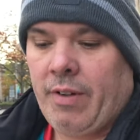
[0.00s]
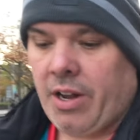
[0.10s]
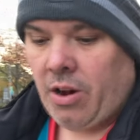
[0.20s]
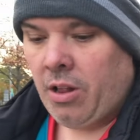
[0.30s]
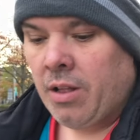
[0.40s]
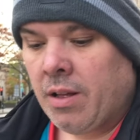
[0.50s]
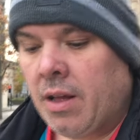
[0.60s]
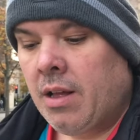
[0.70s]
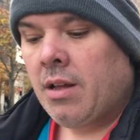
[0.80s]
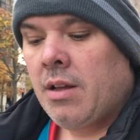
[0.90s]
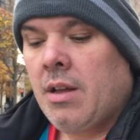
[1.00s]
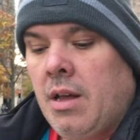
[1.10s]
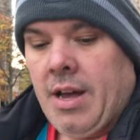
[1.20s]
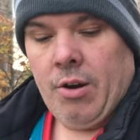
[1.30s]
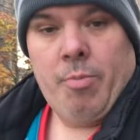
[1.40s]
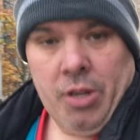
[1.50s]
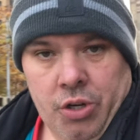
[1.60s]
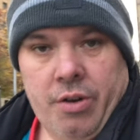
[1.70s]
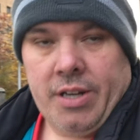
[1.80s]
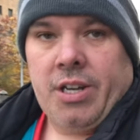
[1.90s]
girl. I hope you enjoy
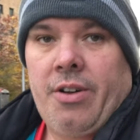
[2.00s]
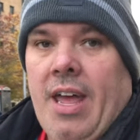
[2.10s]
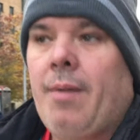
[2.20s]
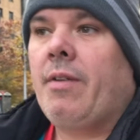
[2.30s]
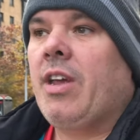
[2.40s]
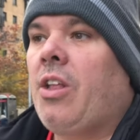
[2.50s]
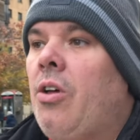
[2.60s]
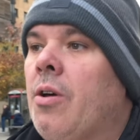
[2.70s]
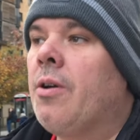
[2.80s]
the rest of your day, whatever you do.